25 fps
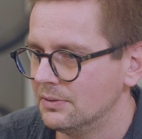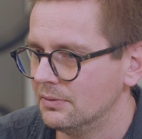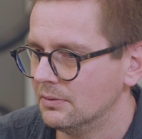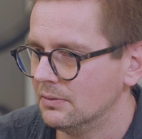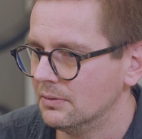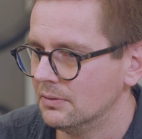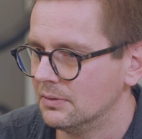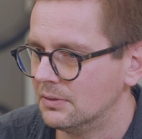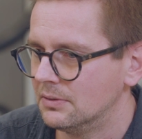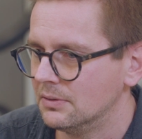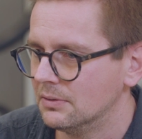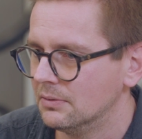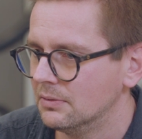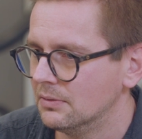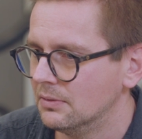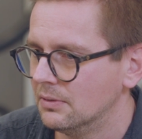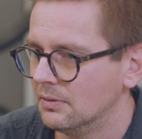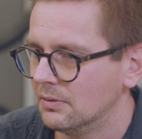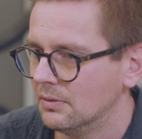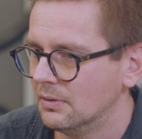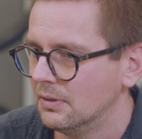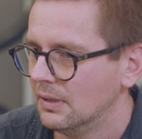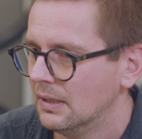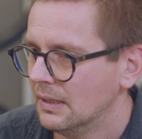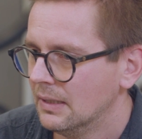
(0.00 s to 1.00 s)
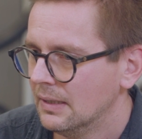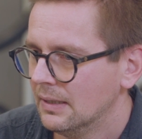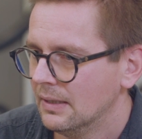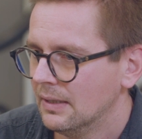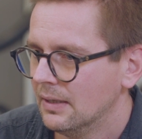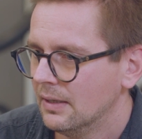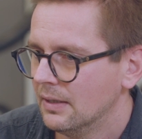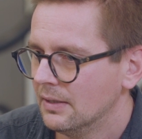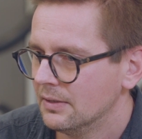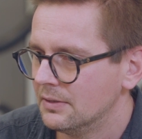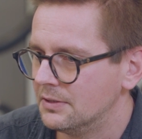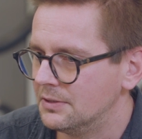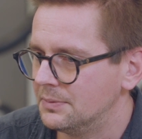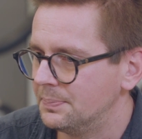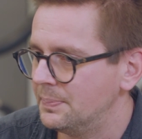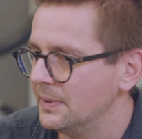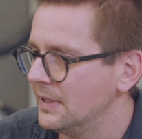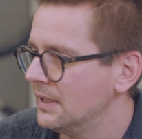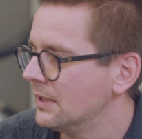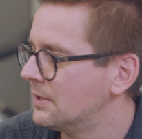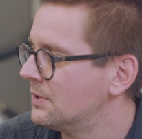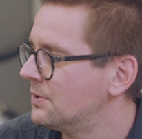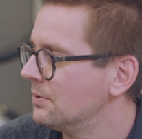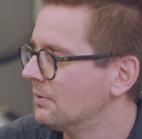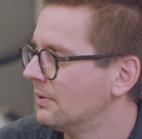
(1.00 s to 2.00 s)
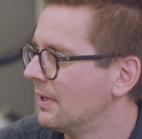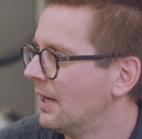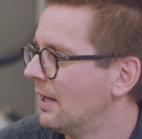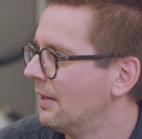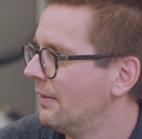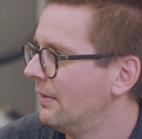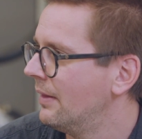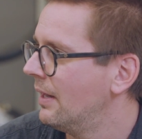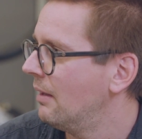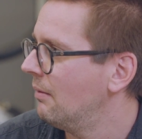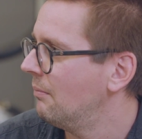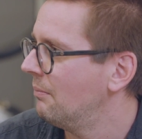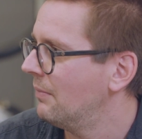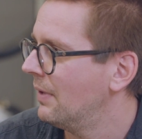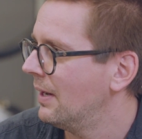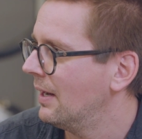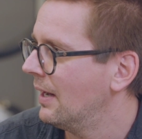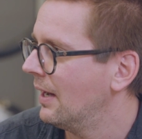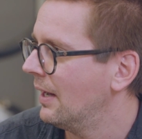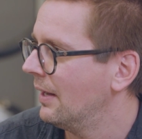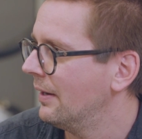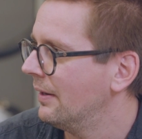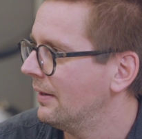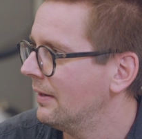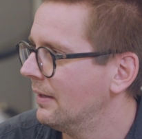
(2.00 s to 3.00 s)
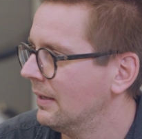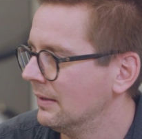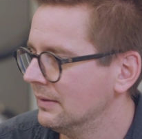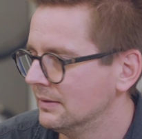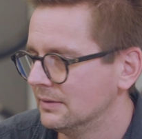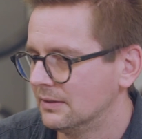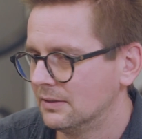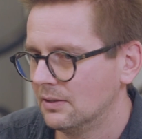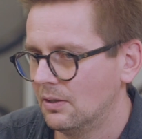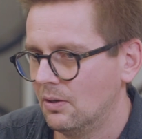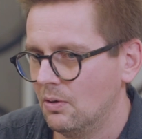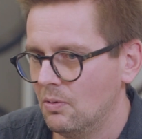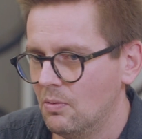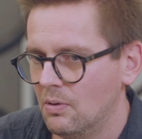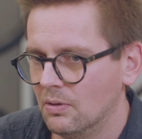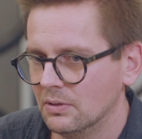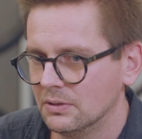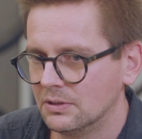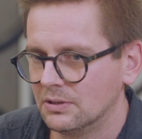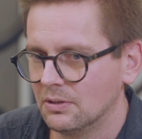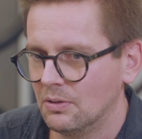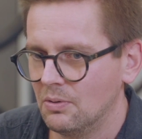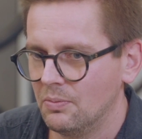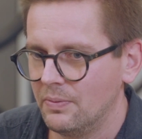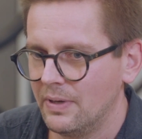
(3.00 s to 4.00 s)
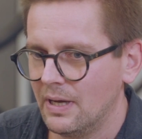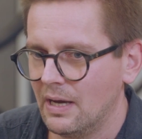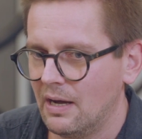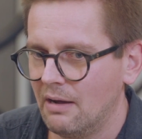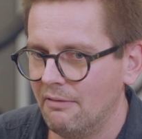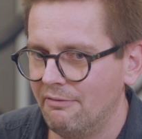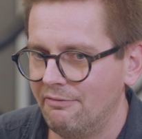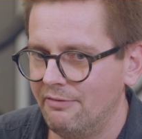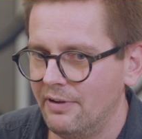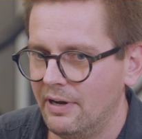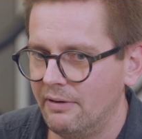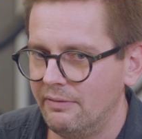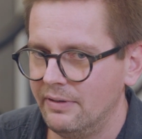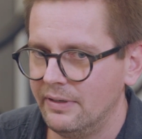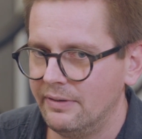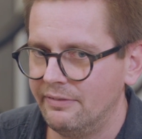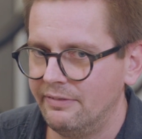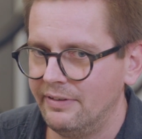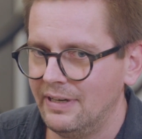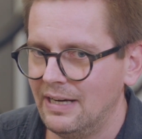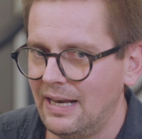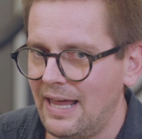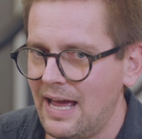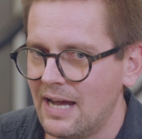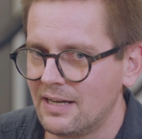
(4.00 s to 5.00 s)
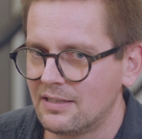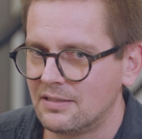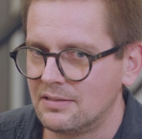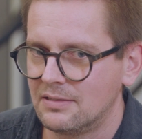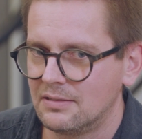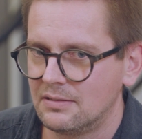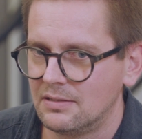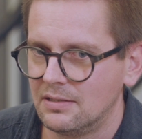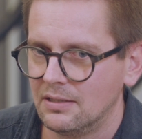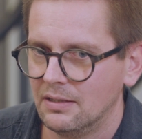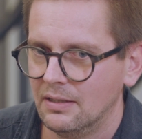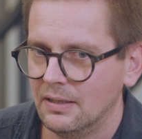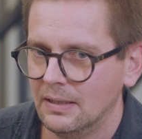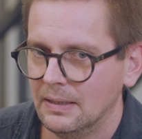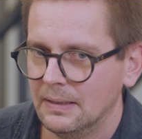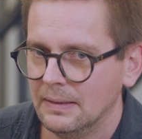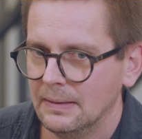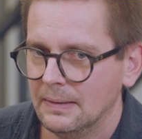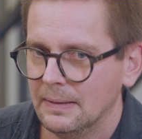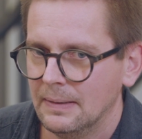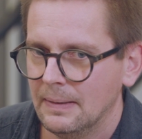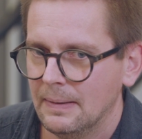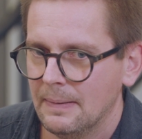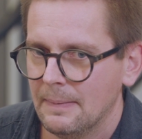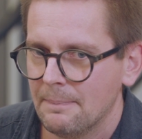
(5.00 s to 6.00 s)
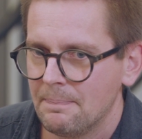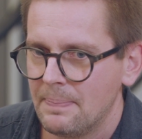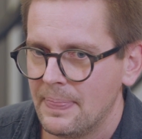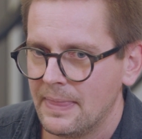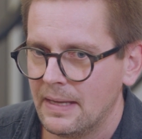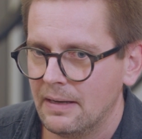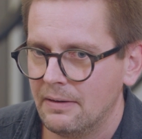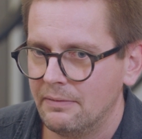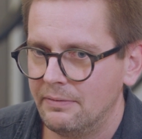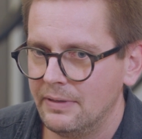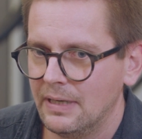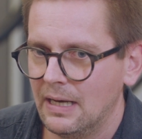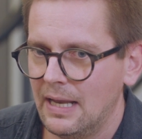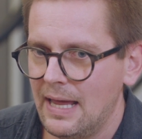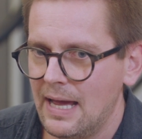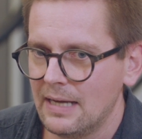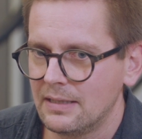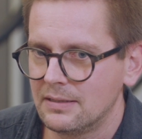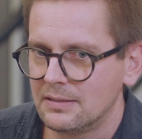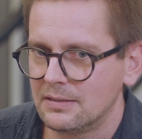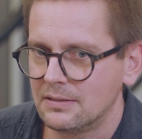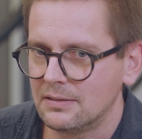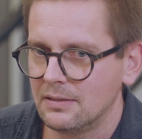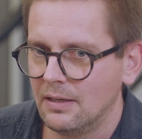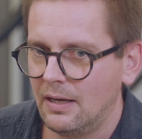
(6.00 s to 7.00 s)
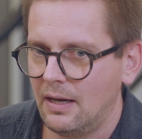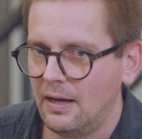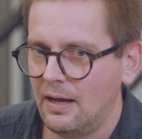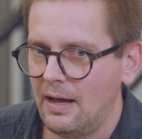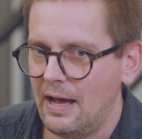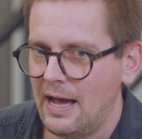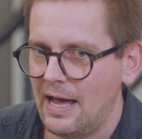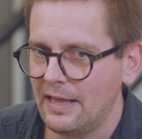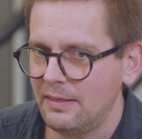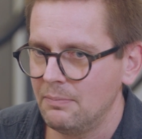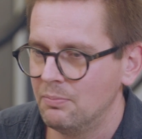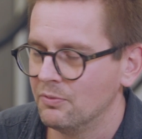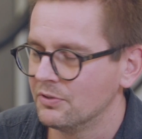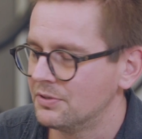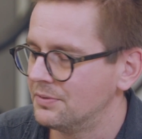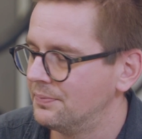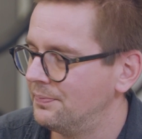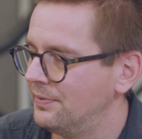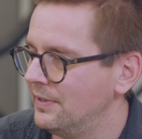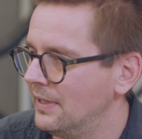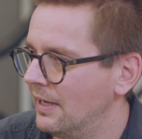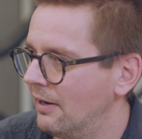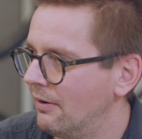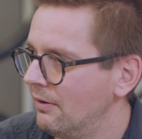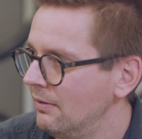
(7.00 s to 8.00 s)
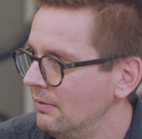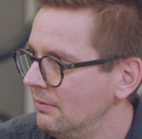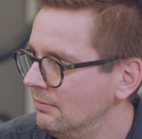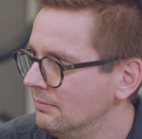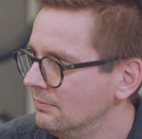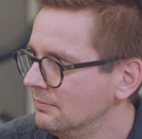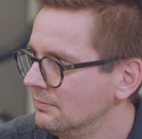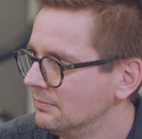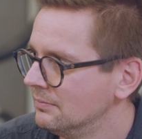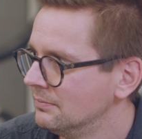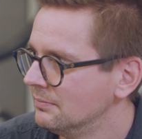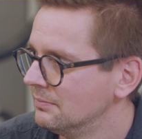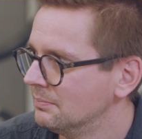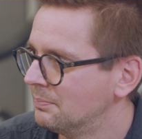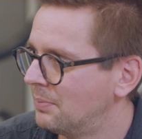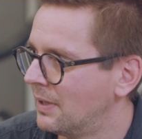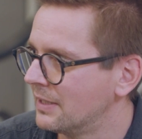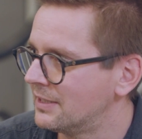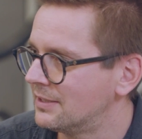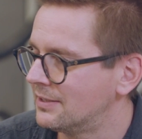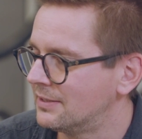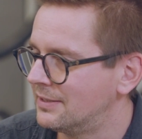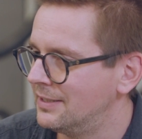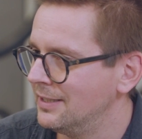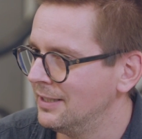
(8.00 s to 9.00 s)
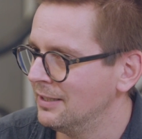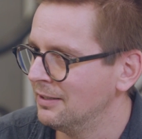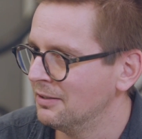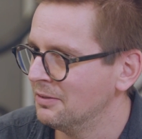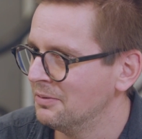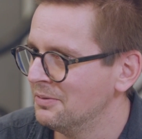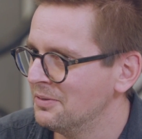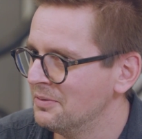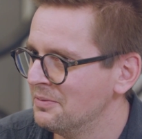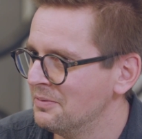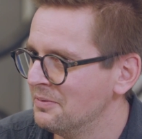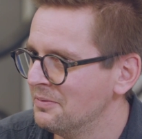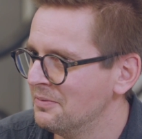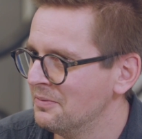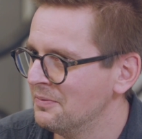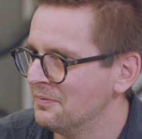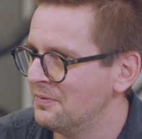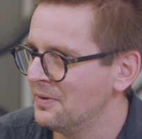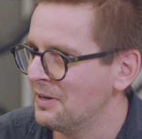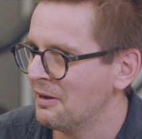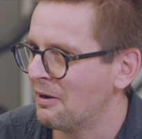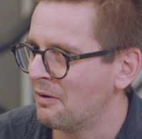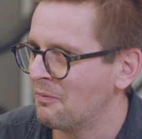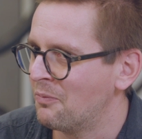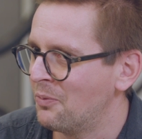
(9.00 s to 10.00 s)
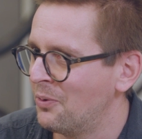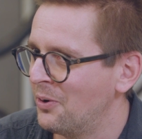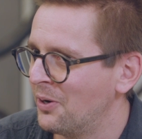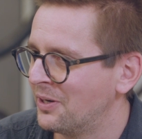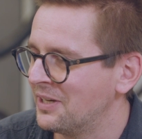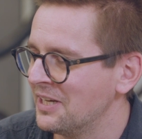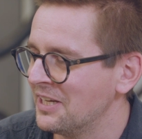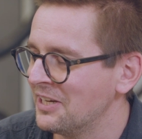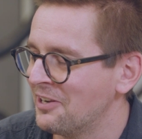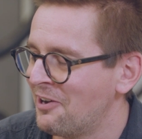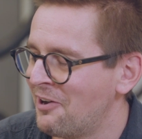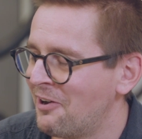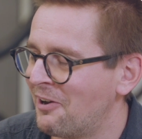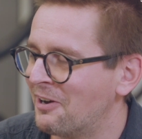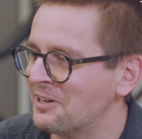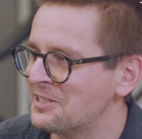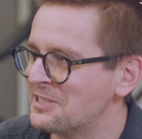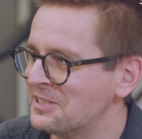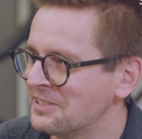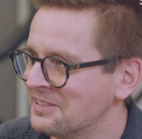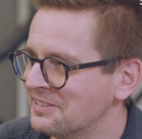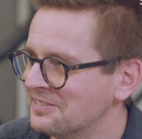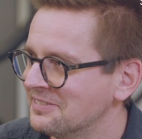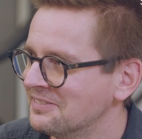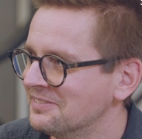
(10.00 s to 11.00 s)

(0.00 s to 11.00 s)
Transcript: to speak to them and so on. So we have very relaxed atmosphere, but still we are working hard.